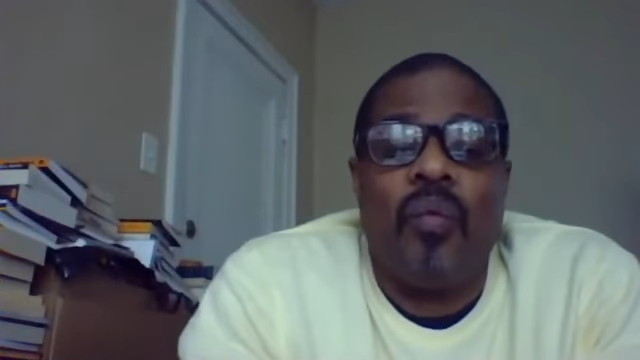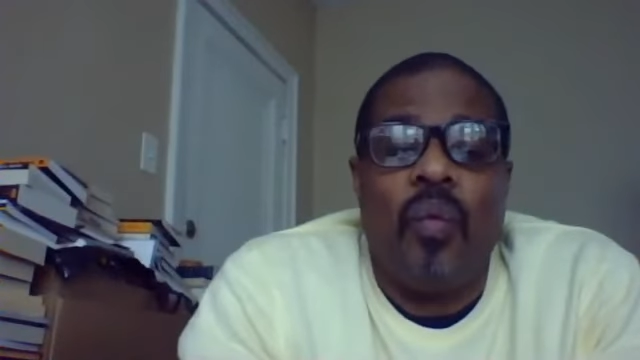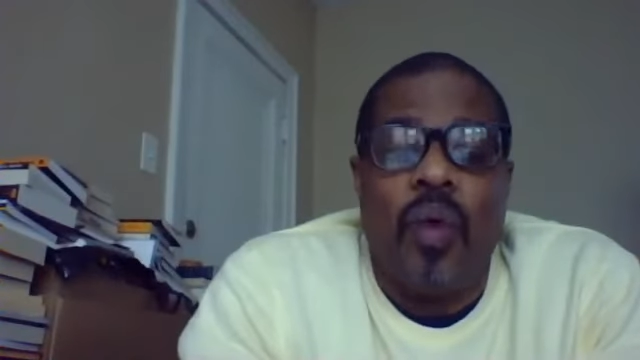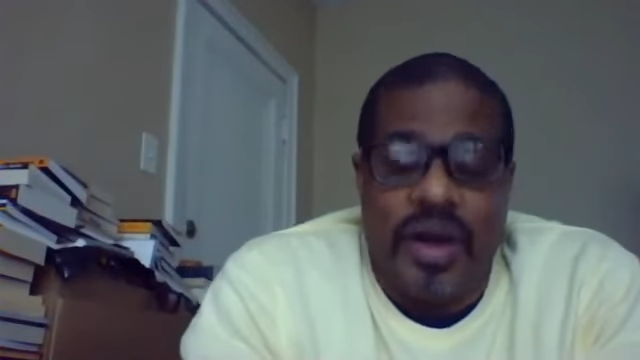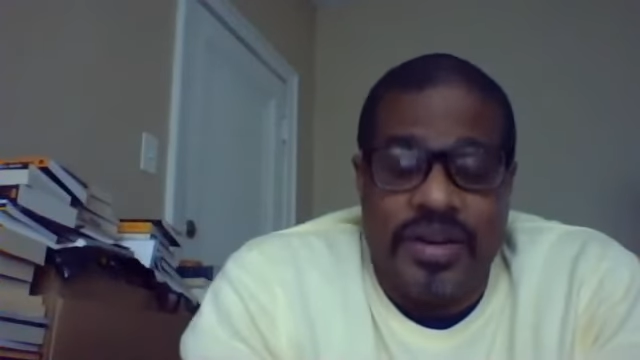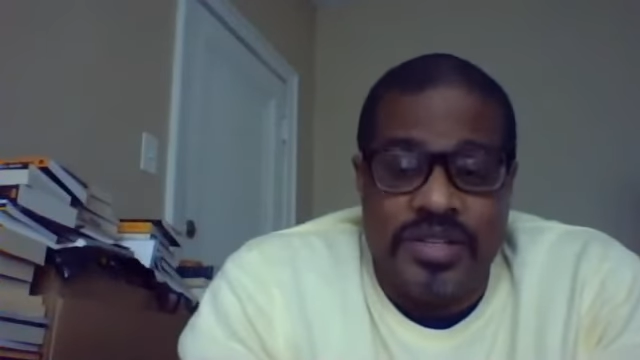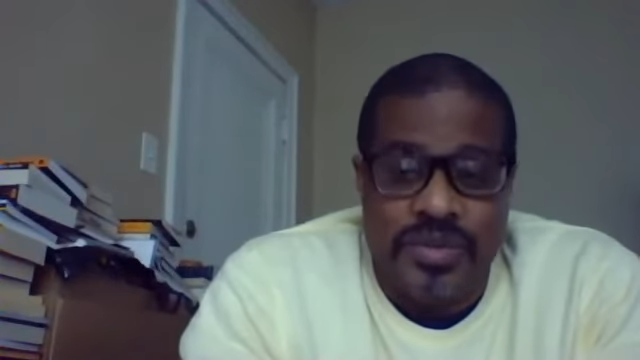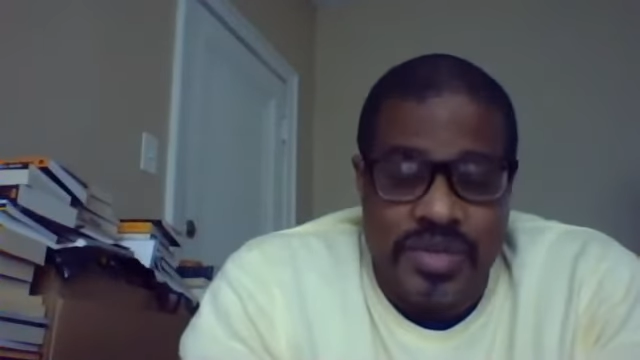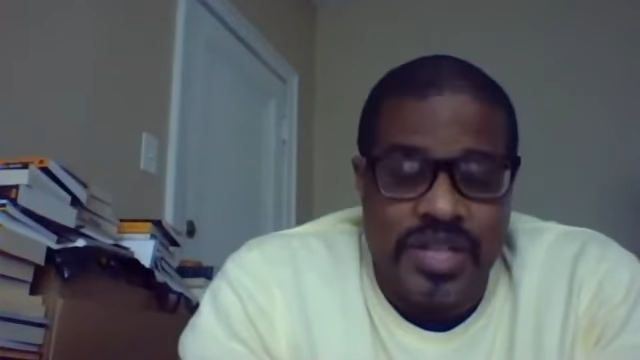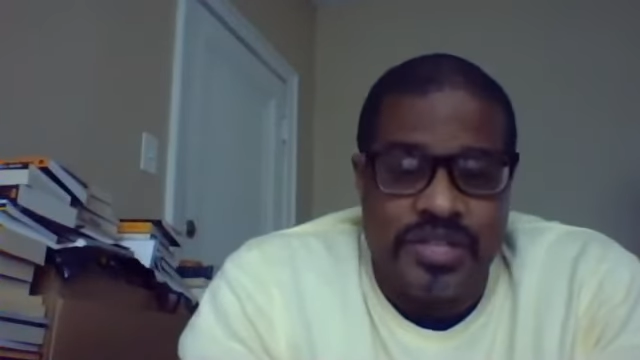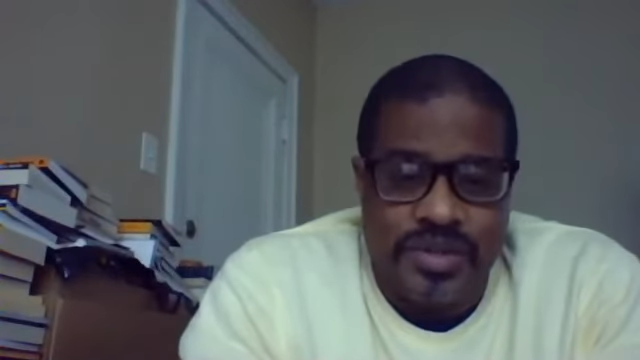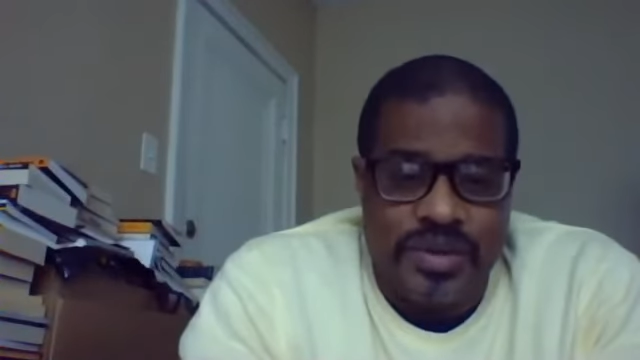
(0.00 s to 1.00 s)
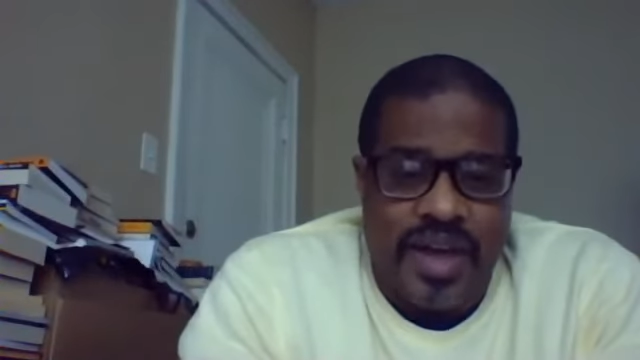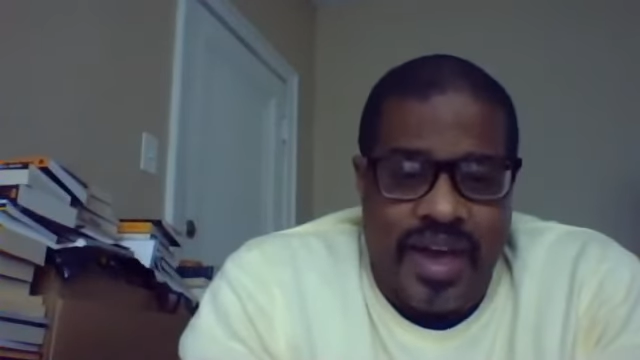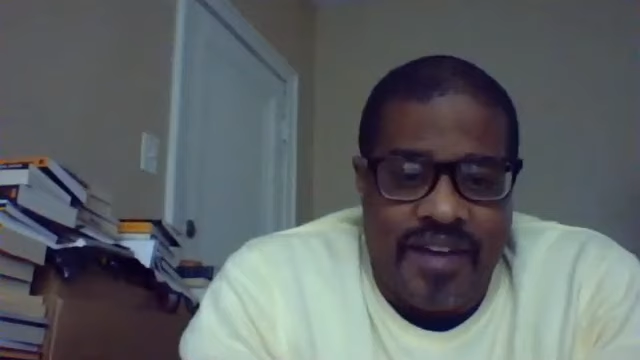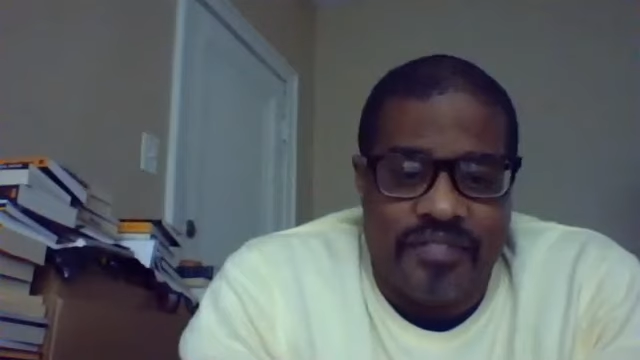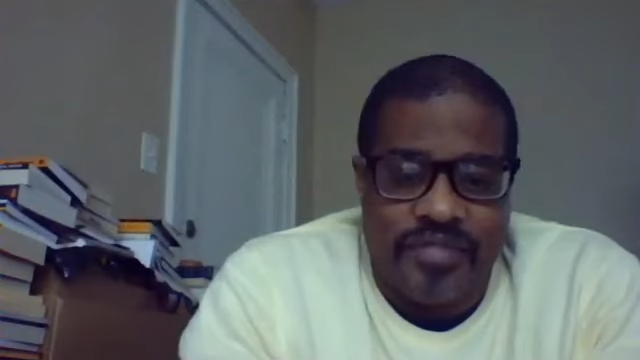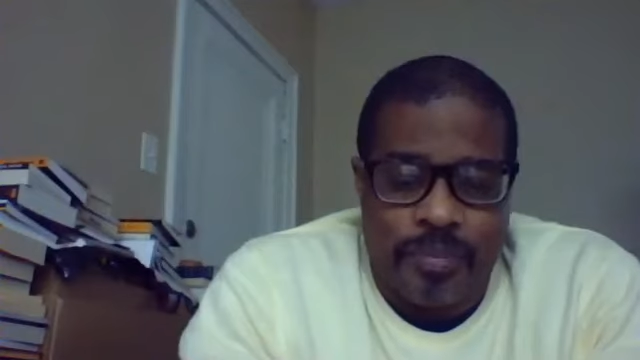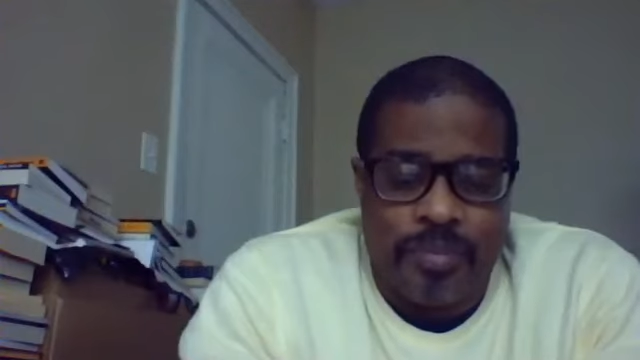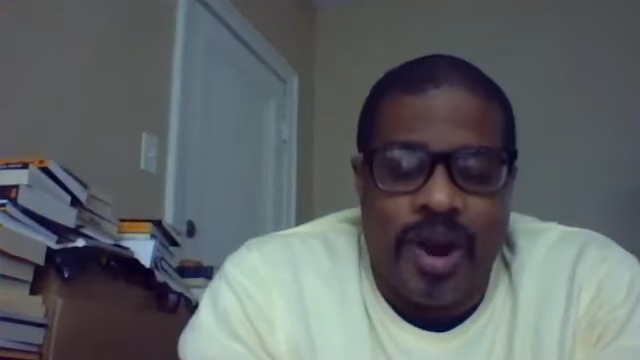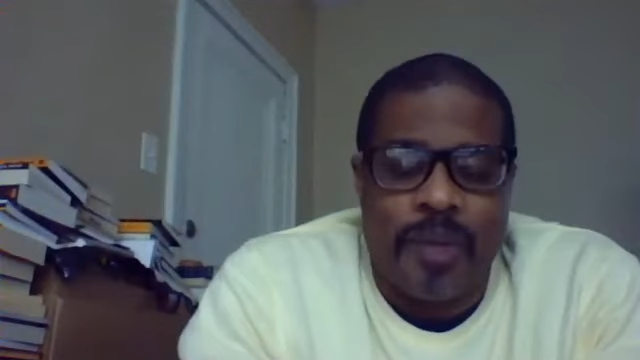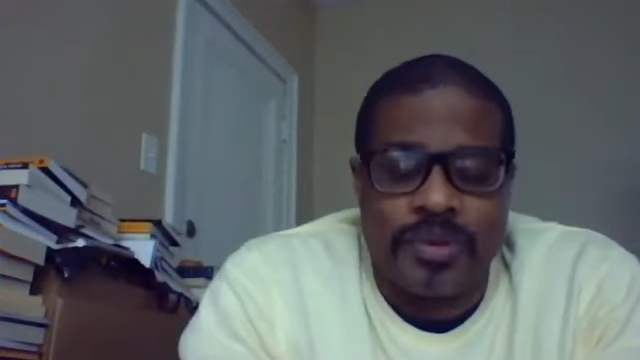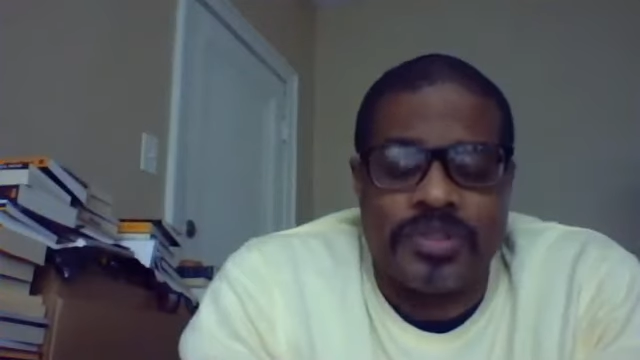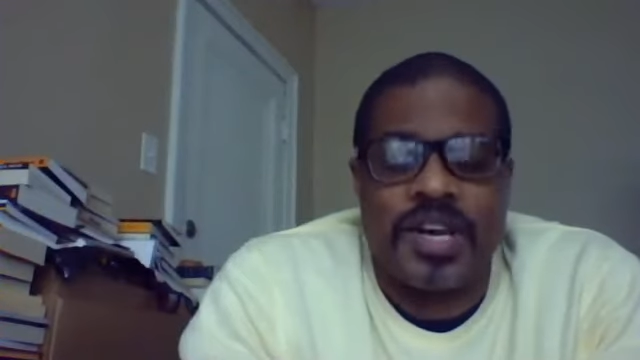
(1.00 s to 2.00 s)
what you need to do to have the
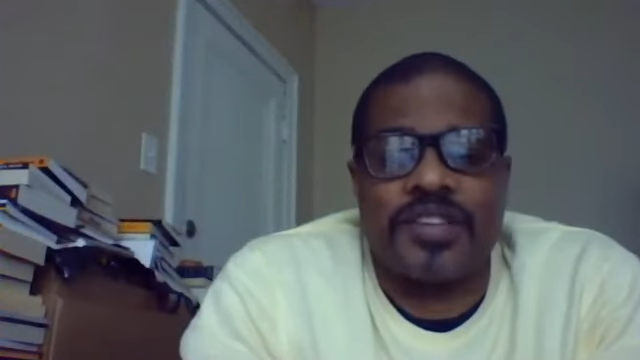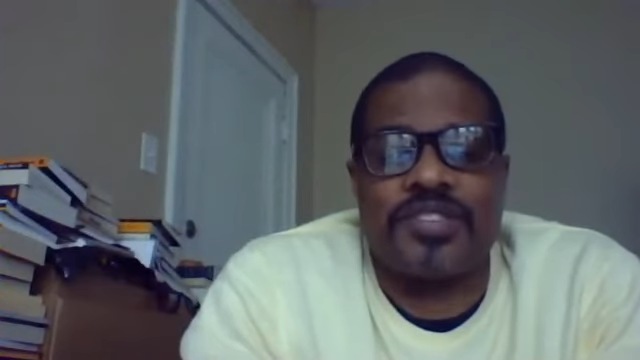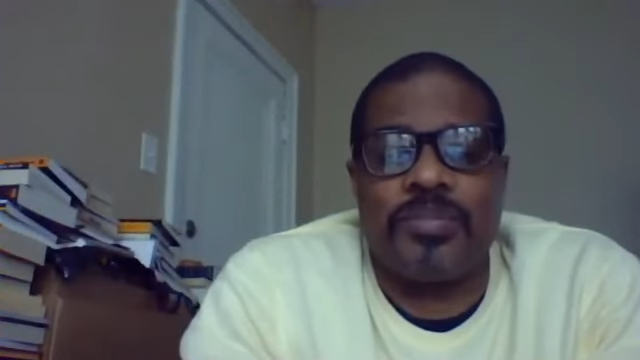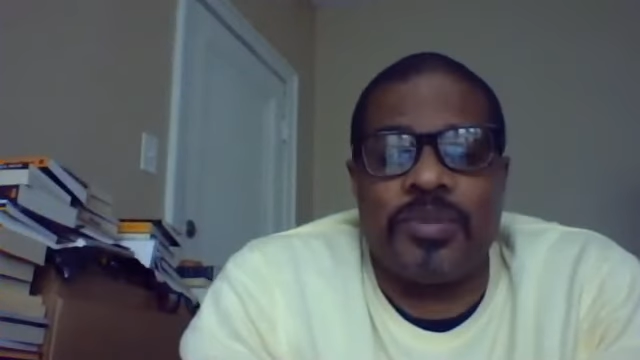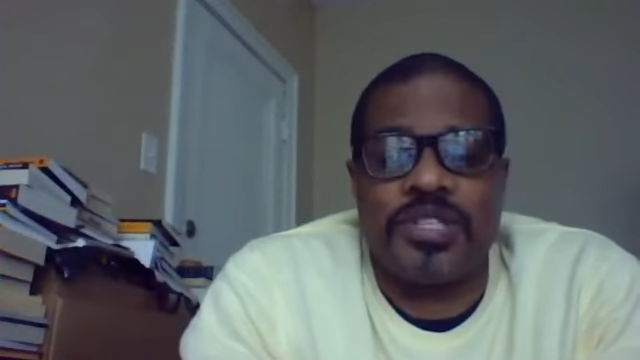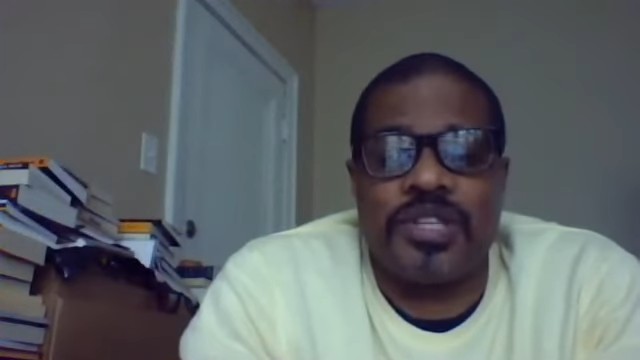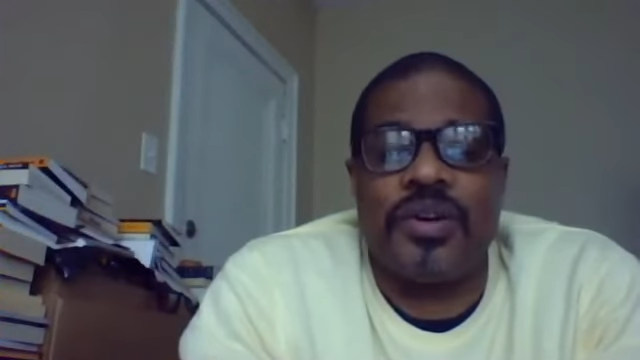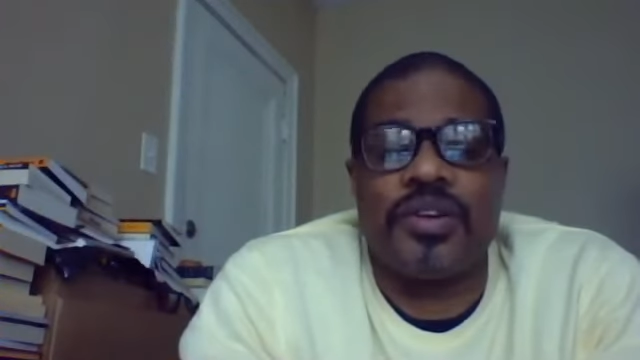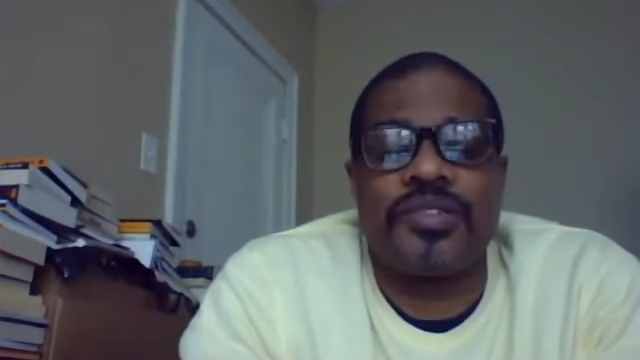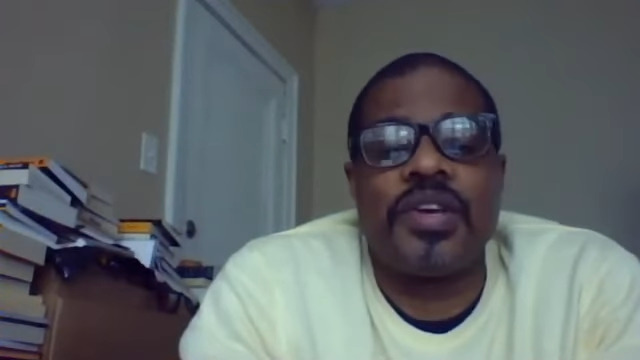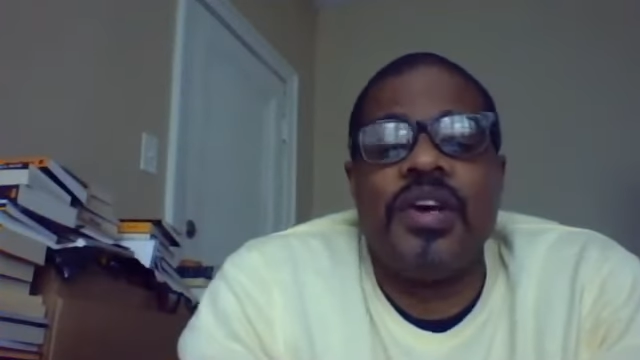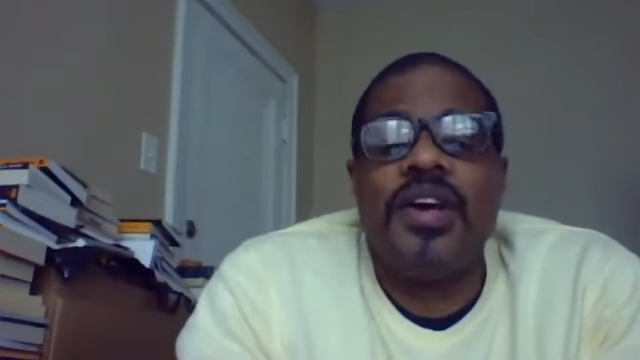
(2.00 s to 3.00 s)
proper text and materials.